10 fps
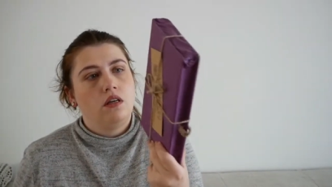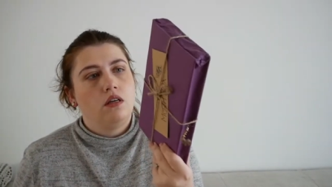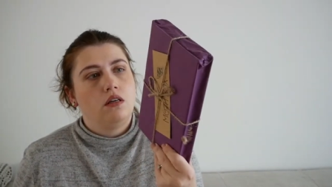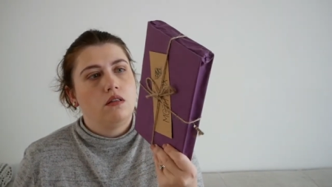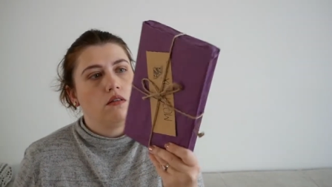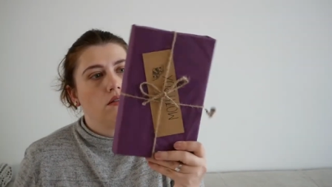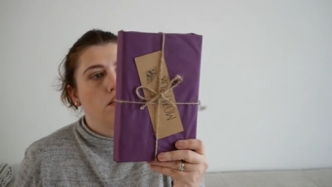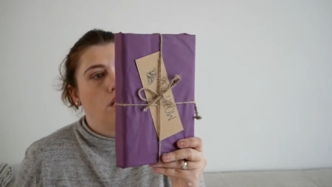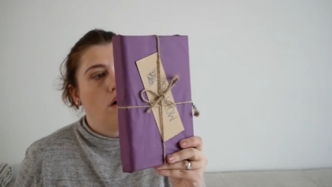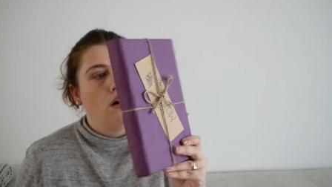is
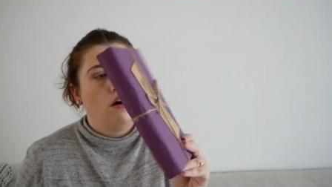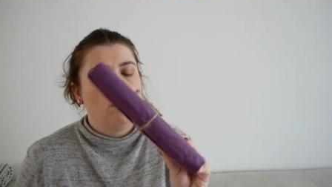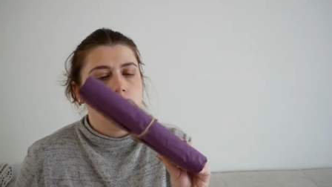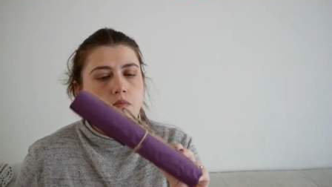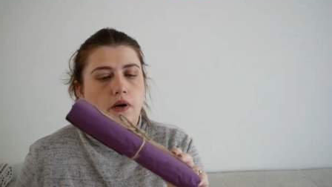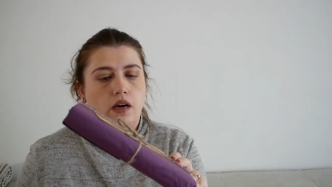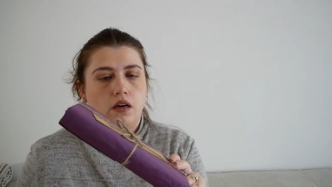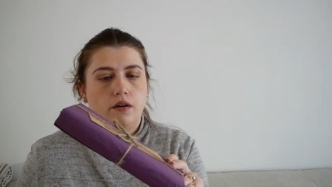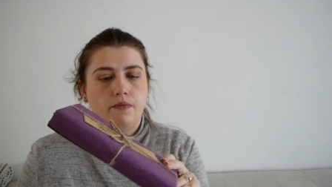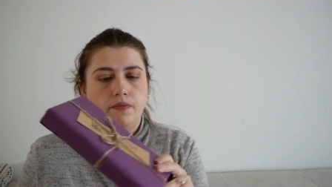
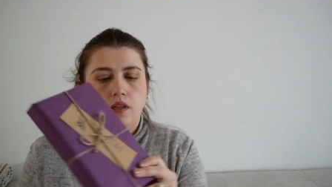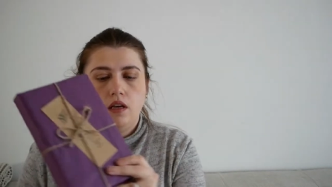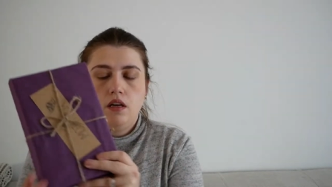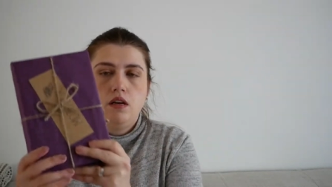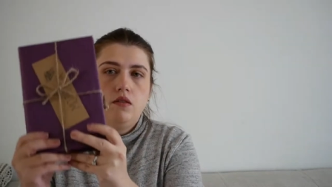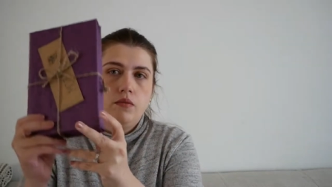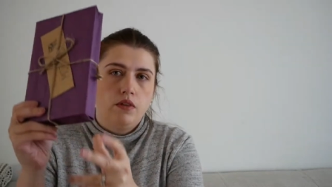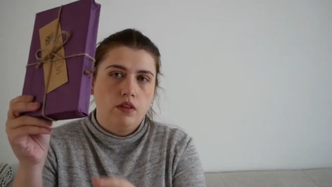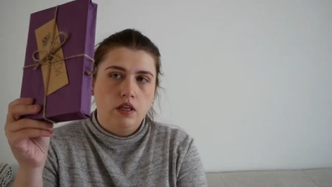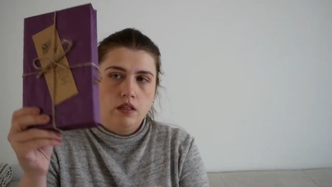hardback. The
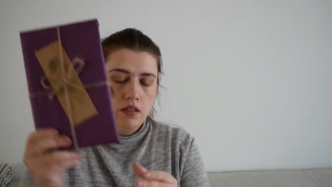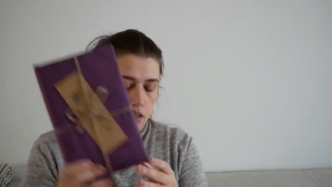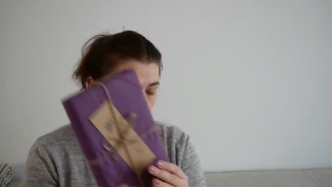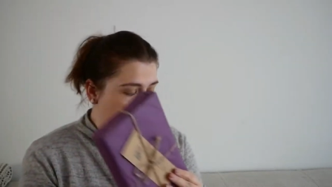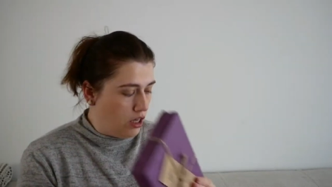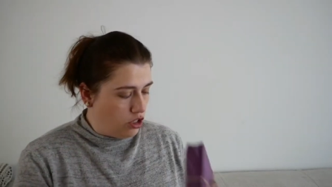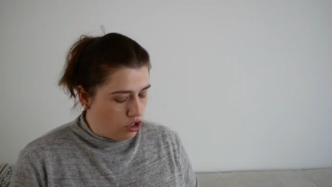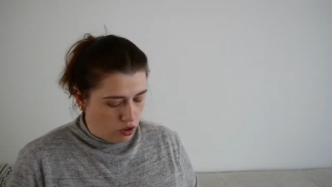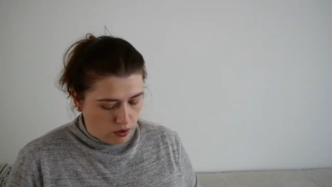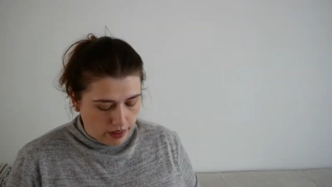thing's still
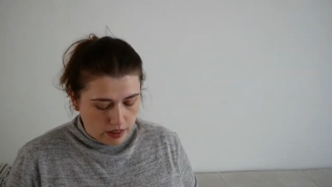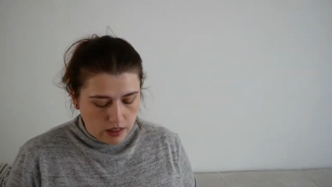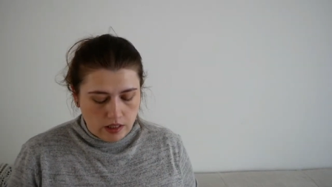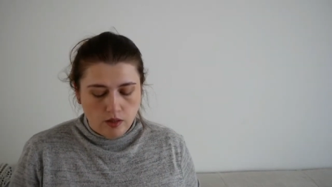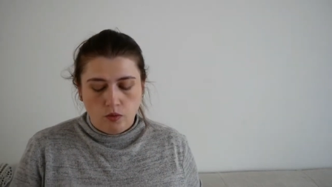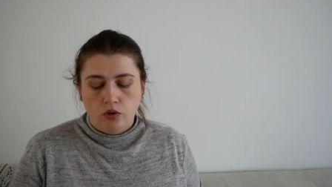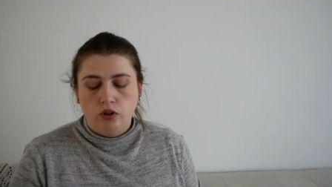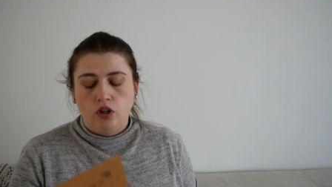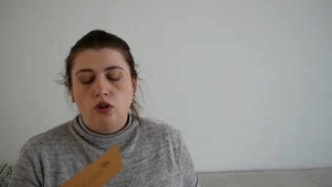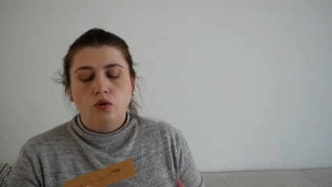attached, so let's see what
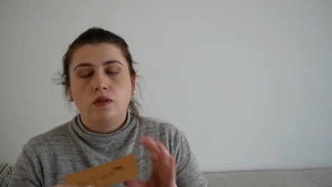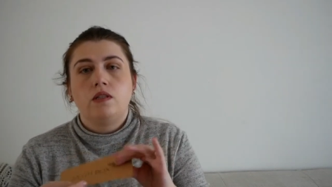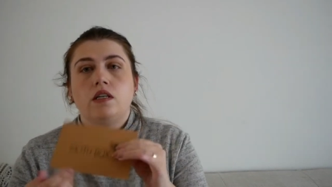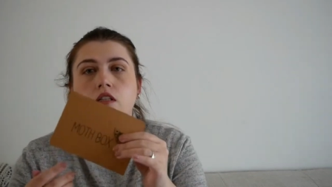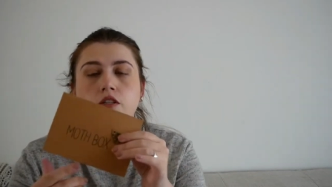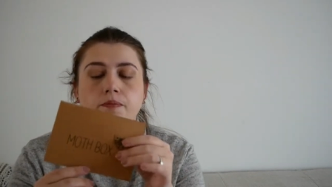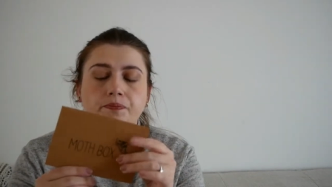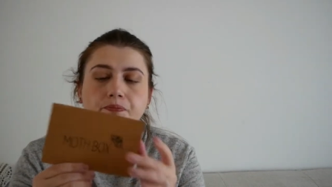the note said.